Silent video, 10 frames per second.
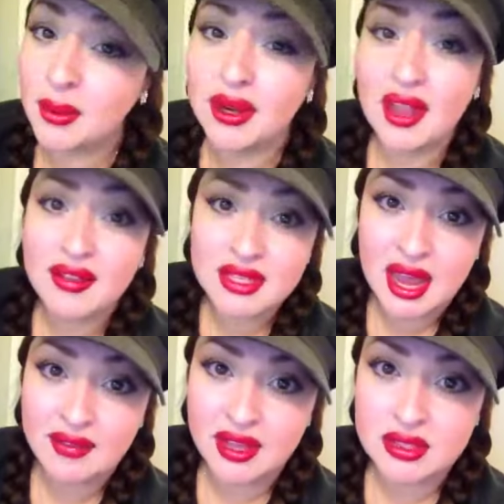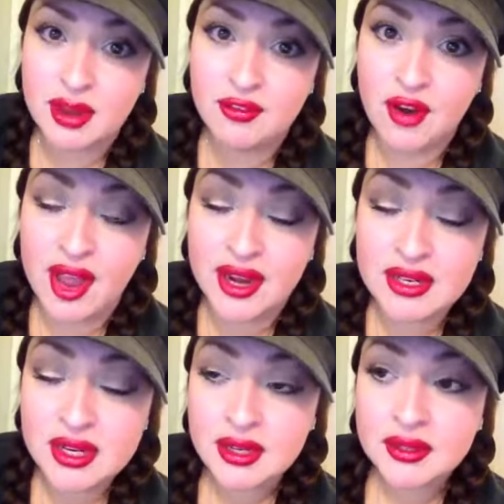would love to have you as my
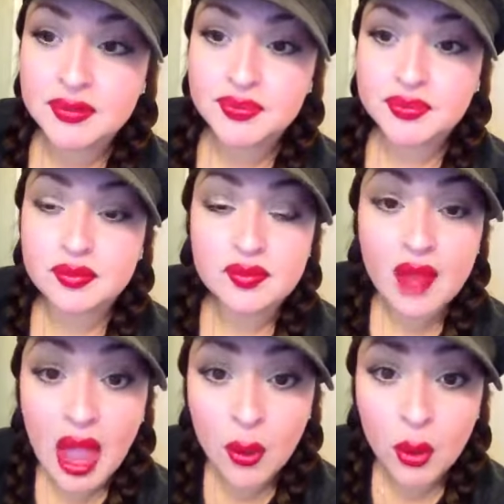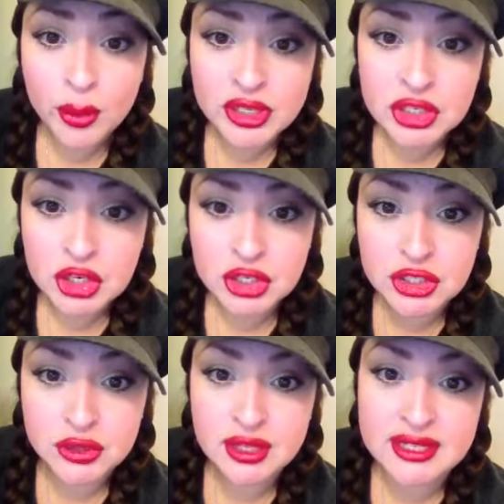friend. I will be sure
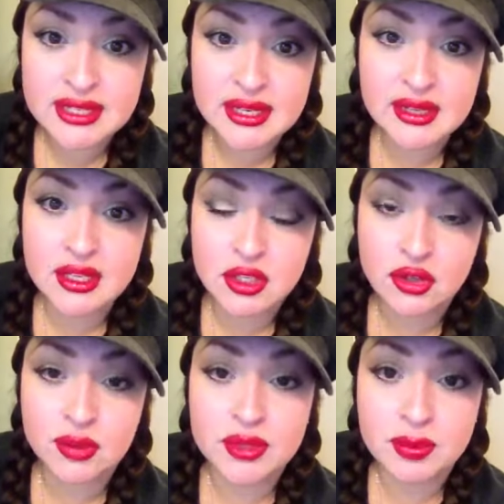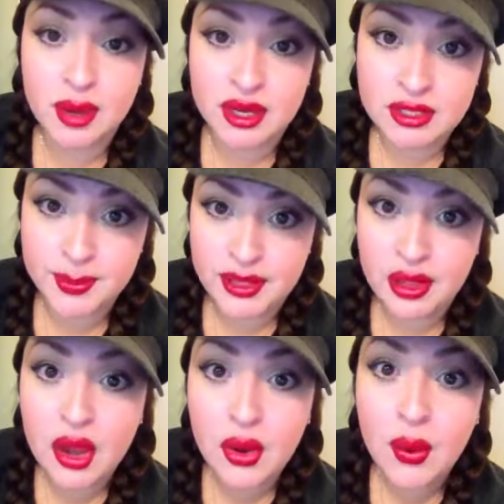to list it in the description box
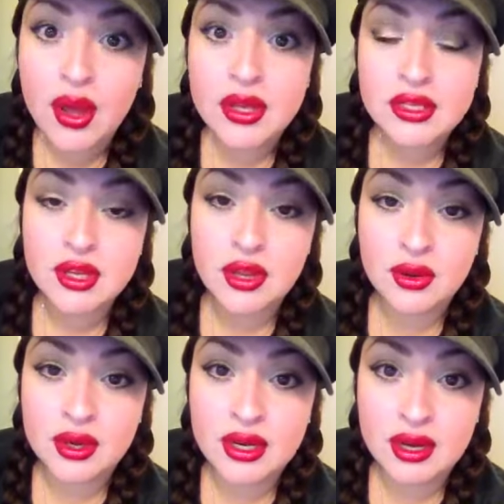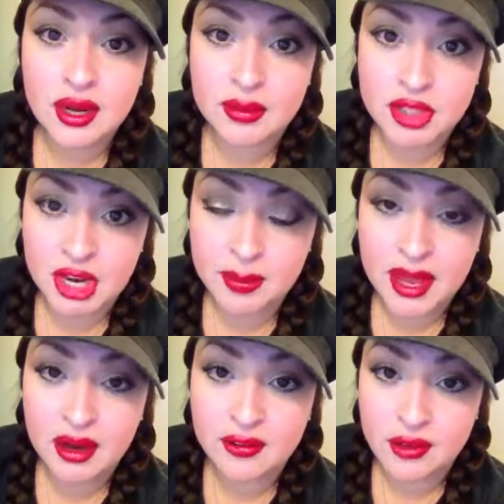below so you can um, check me
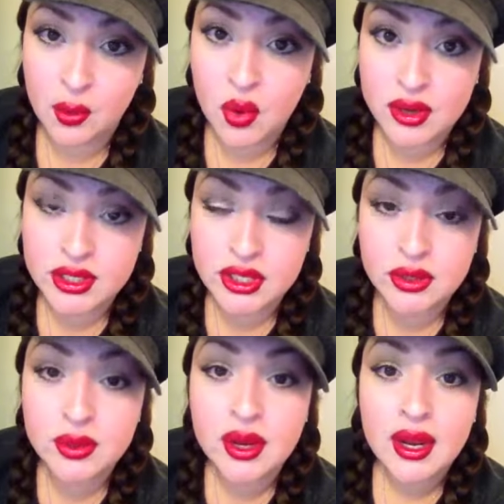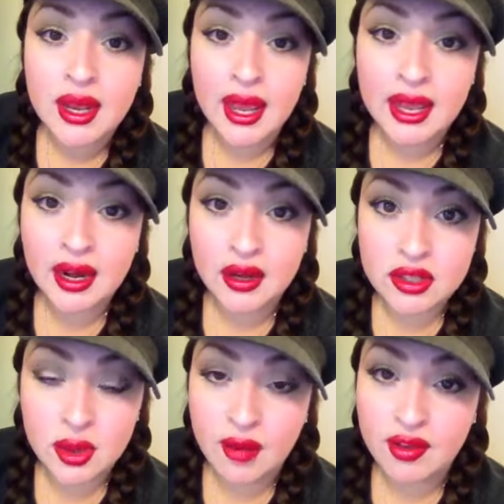out if you want to. And I
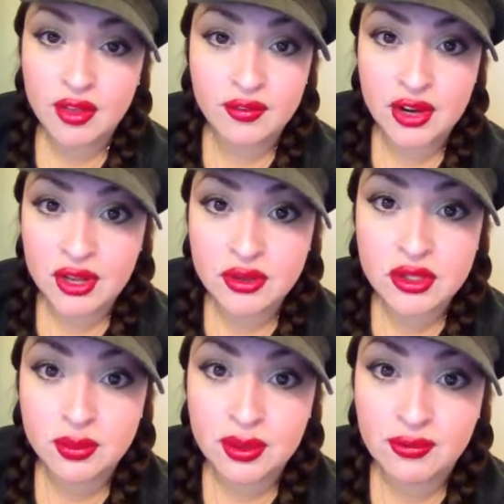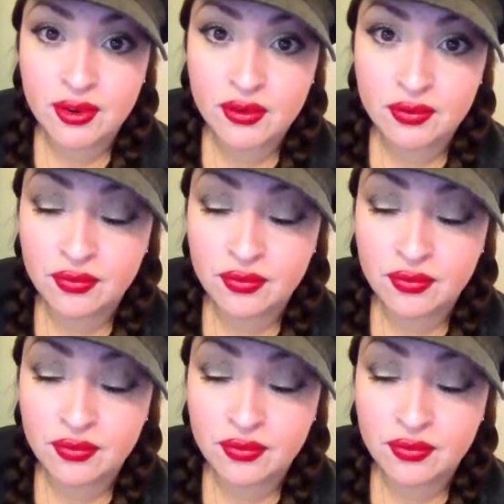also have other videos, so be for